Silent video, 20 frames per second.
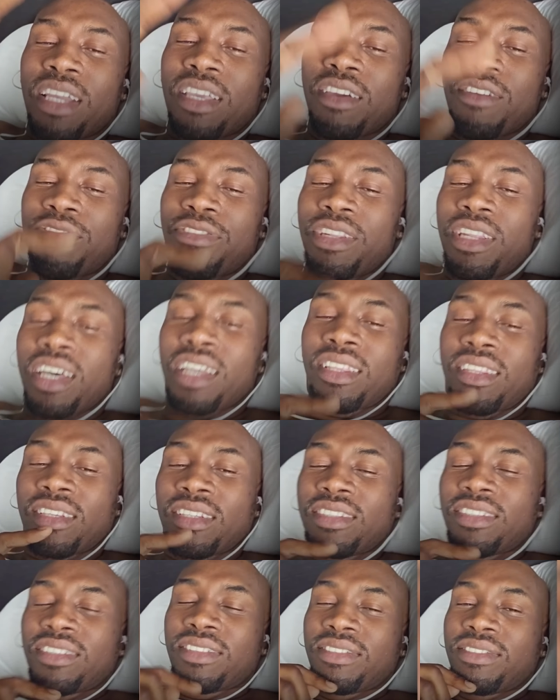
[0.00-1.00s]
you for that.
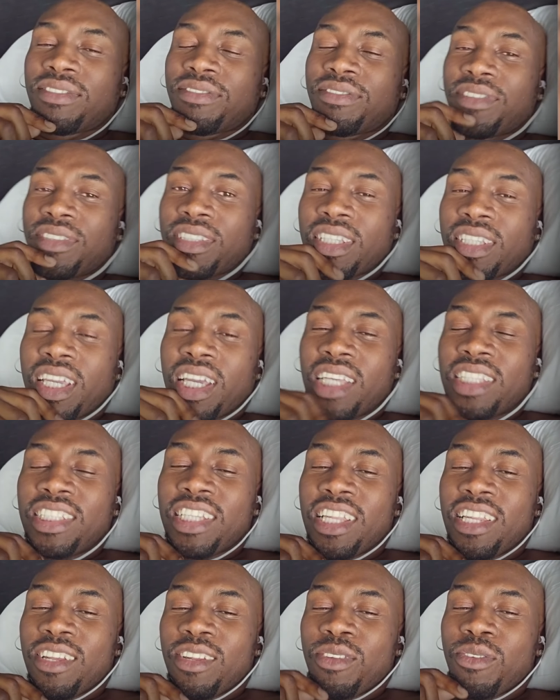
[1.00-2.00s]
Because
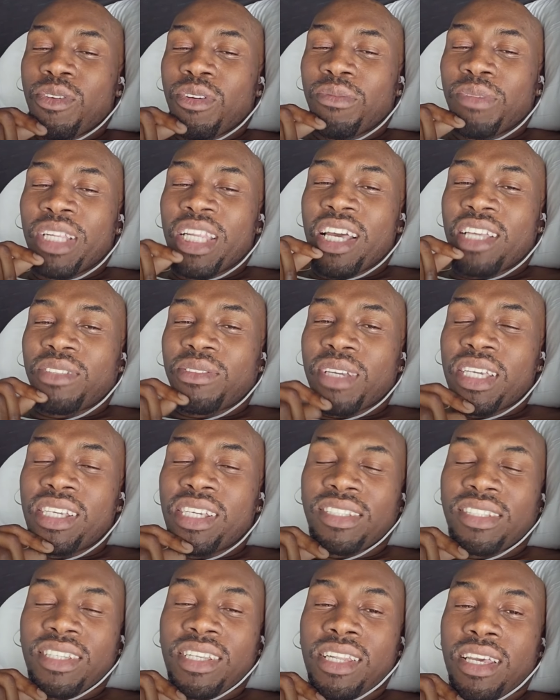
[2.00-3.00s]
you don't know me, that's why
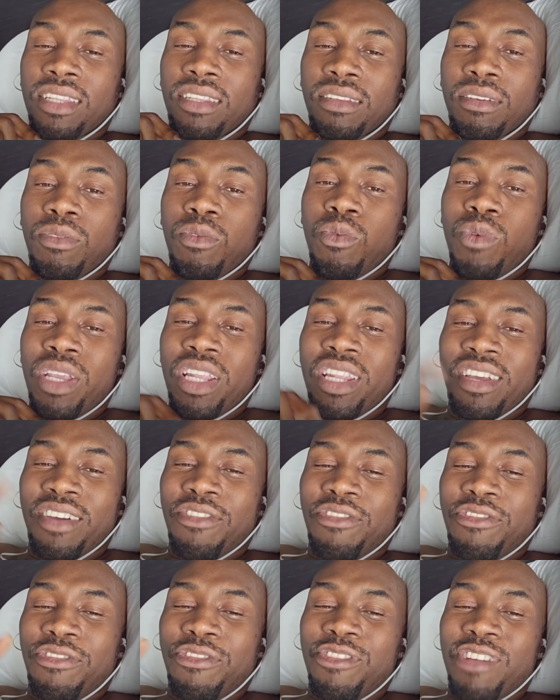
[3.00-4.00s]
you say that. We not
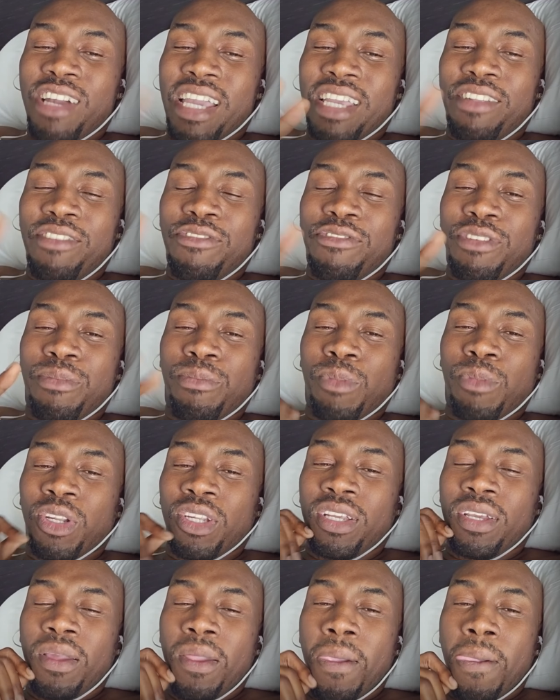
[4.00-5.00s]
frightened for
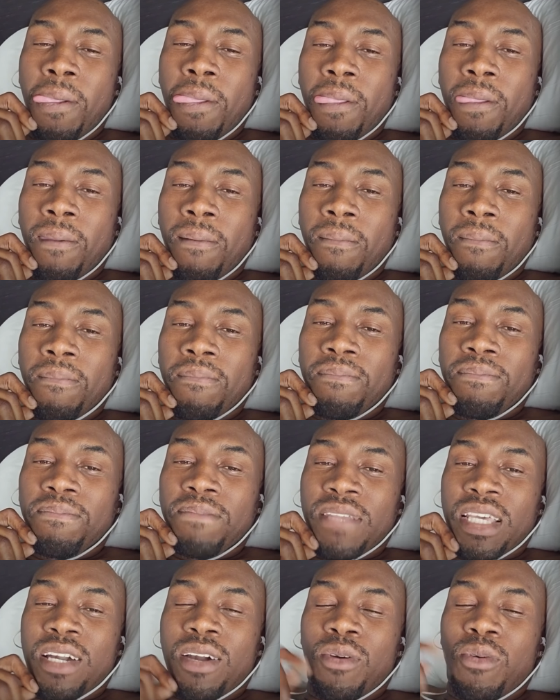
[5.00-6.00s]
money.
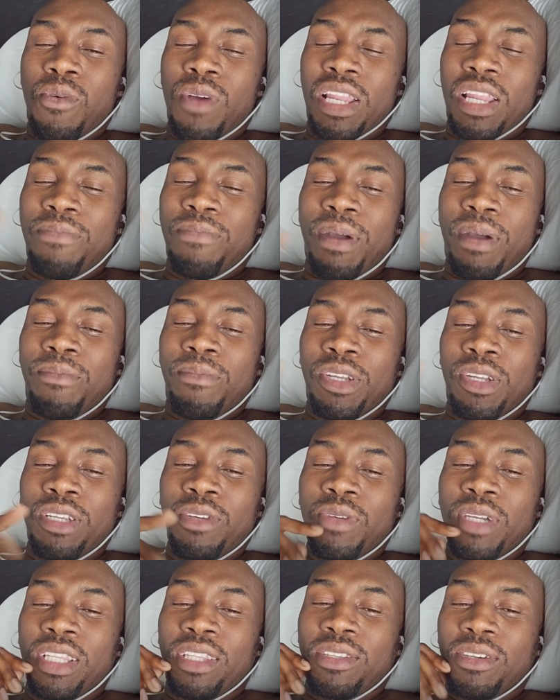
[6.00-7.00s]
I worry about money
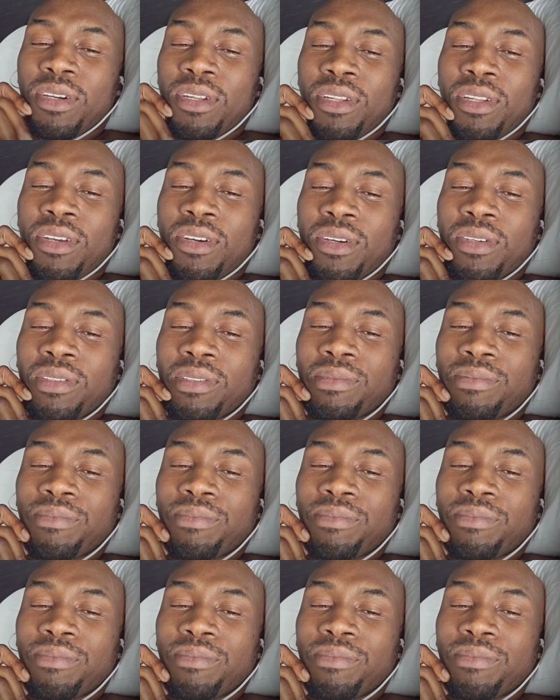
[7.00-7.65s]
we turn down.